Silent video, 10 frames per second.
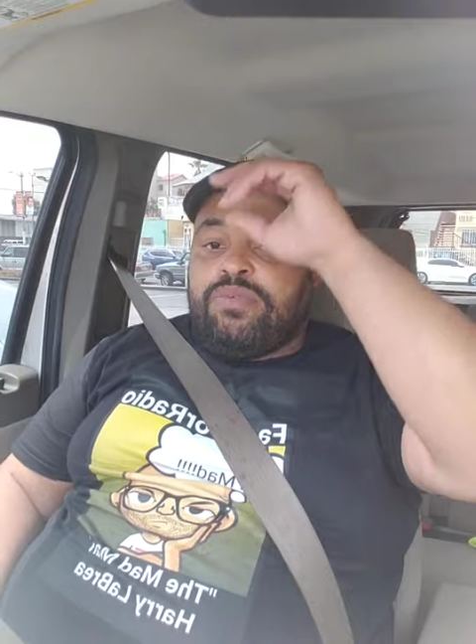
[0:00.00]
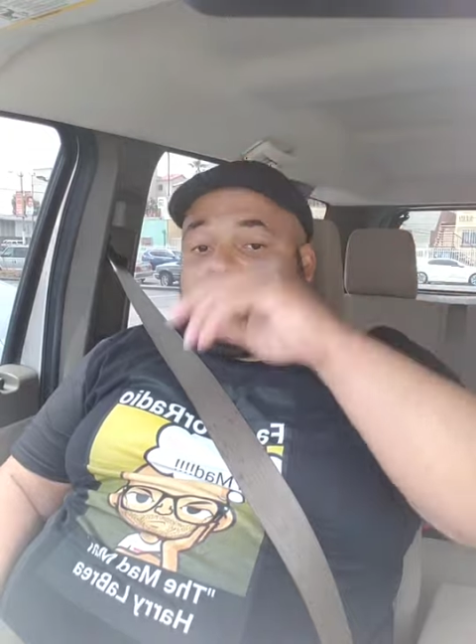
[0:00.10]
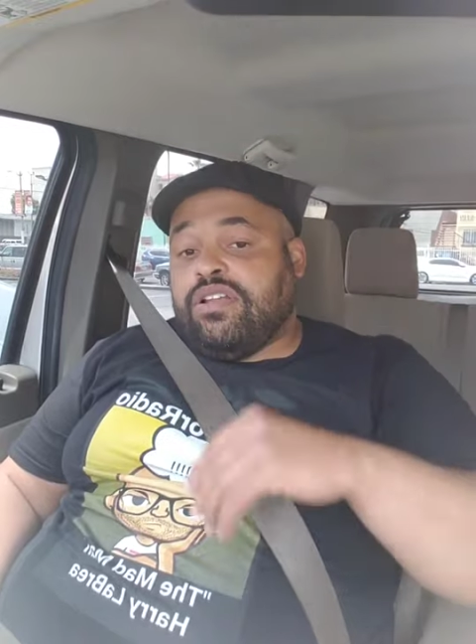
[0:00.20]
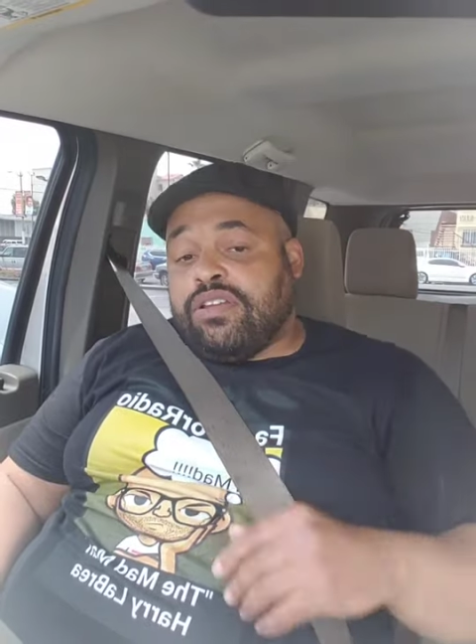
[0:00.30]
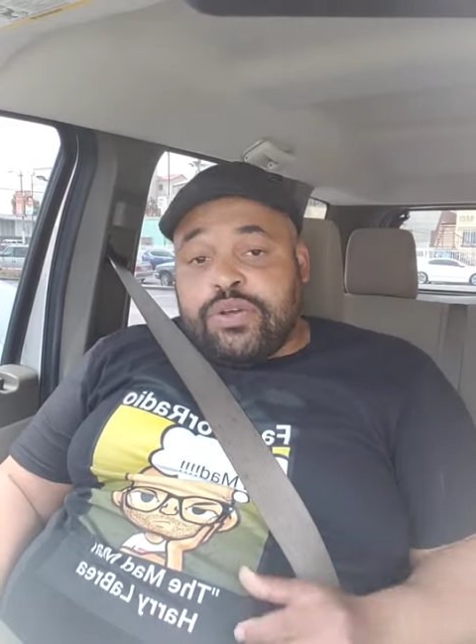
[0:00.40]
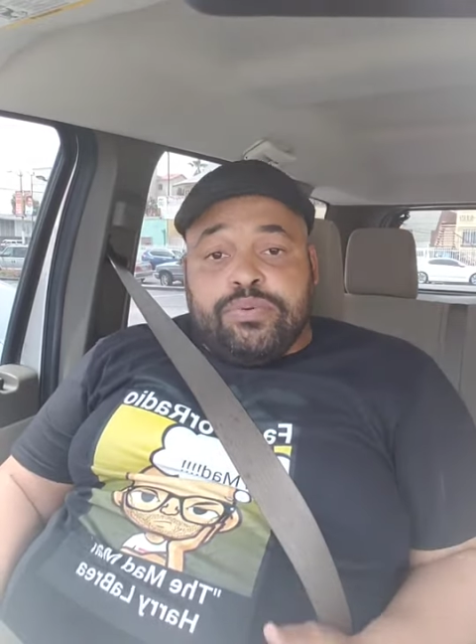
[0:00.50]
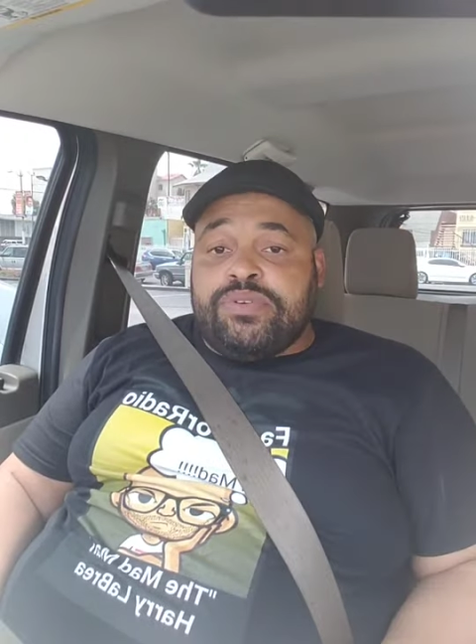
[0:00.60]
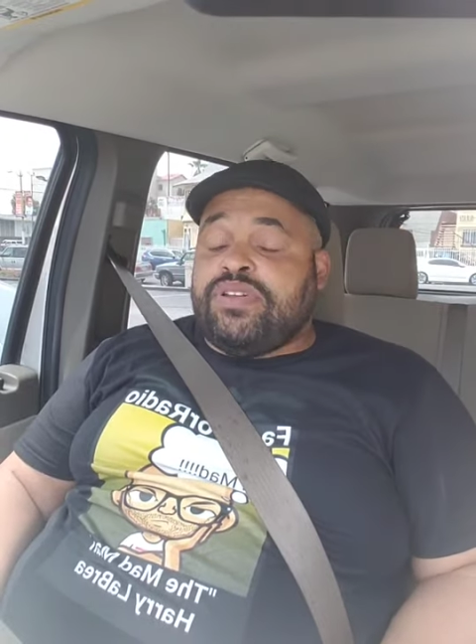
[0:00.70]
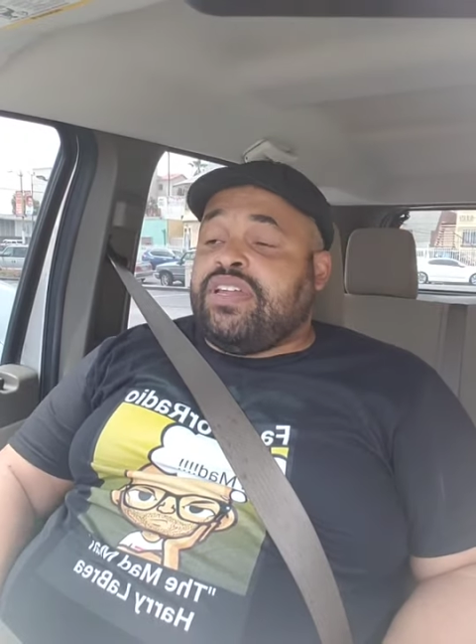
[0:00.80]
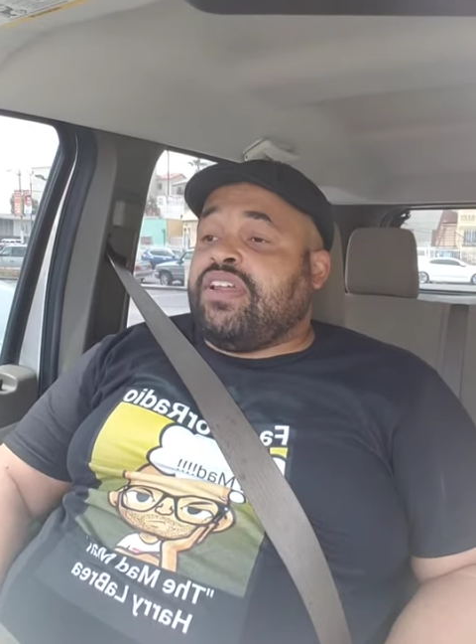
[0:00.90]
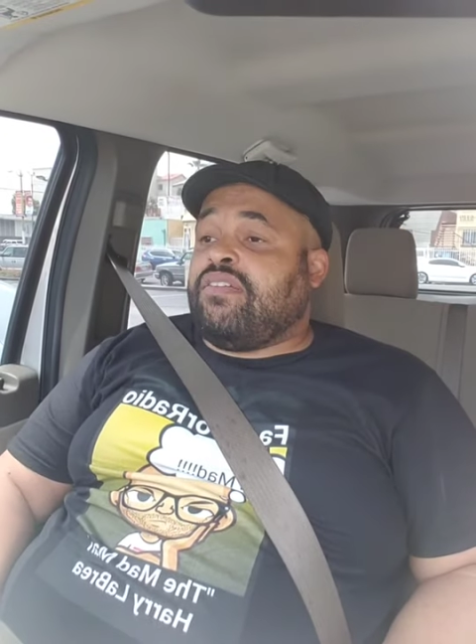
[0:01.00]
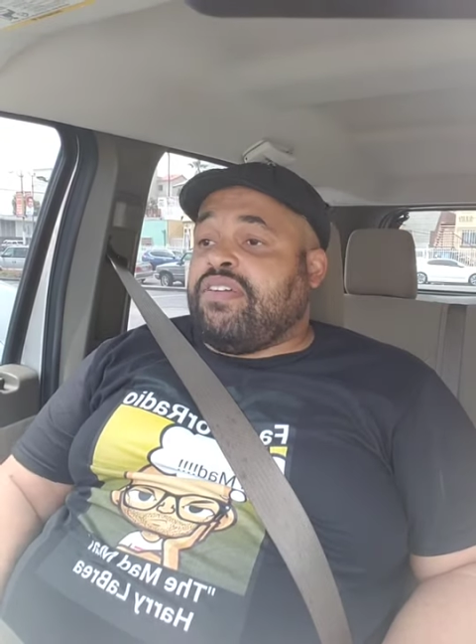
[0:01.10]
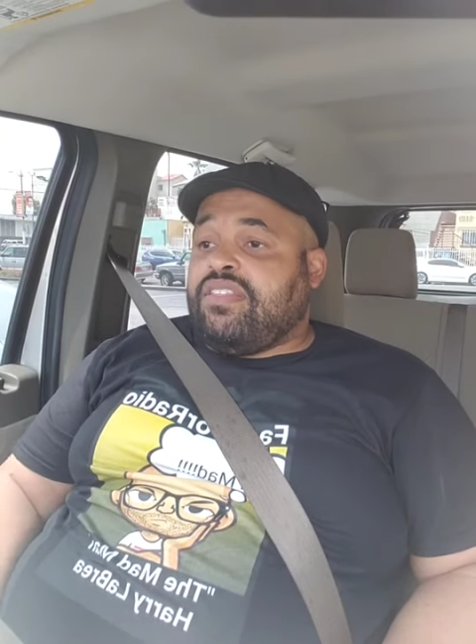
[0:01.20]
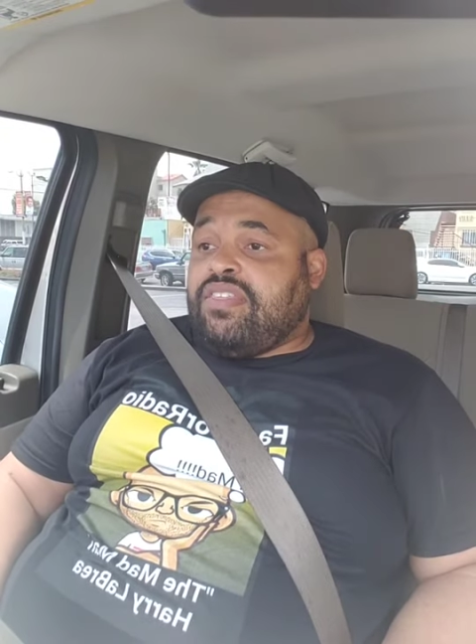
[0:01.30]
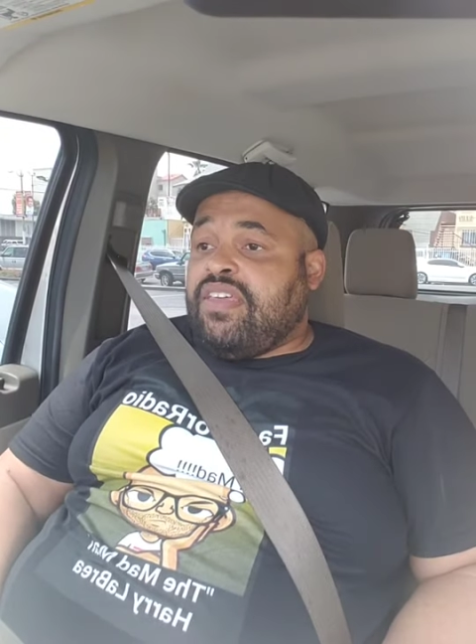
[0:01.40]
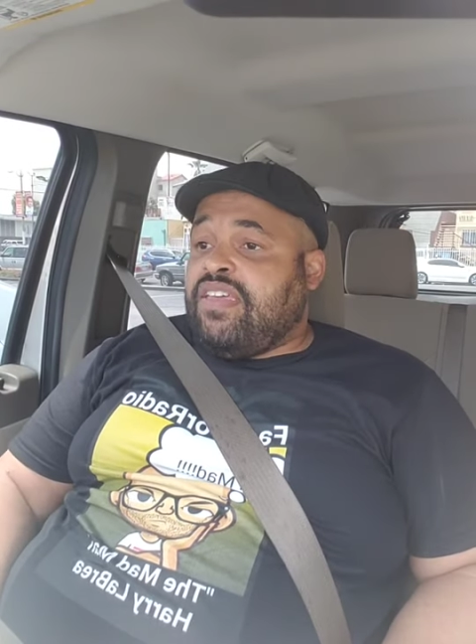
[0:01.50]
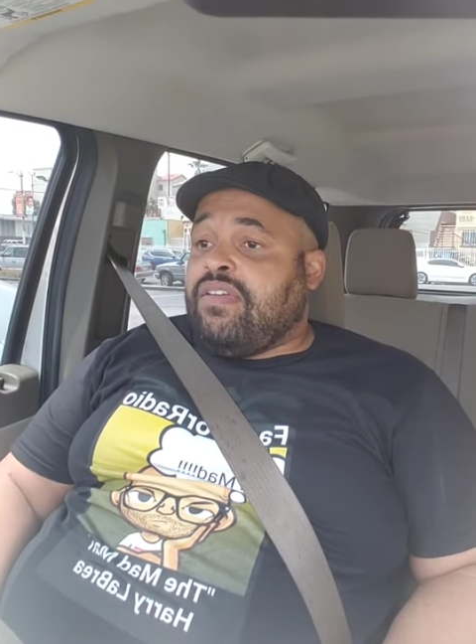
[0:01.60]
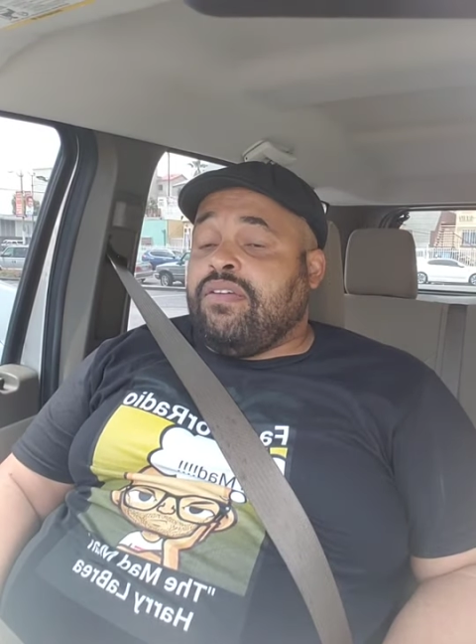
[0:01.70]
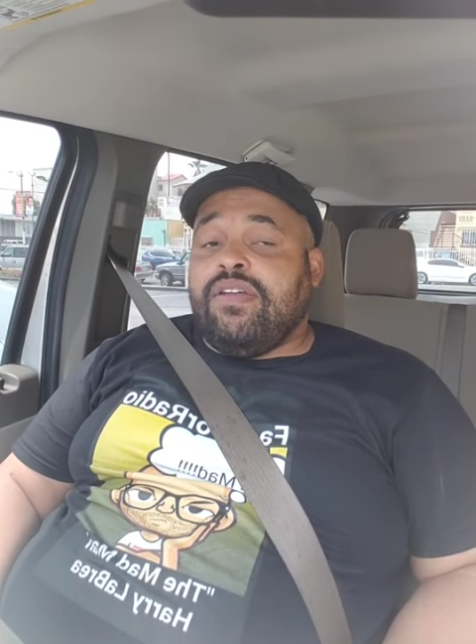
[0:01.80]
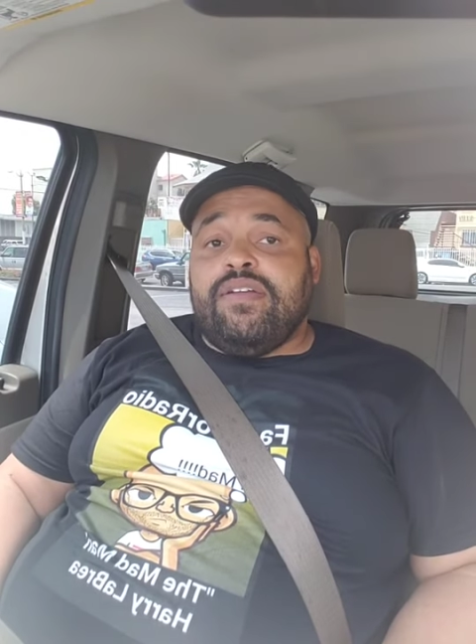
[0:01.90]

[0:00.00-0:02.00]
with the looting and everything.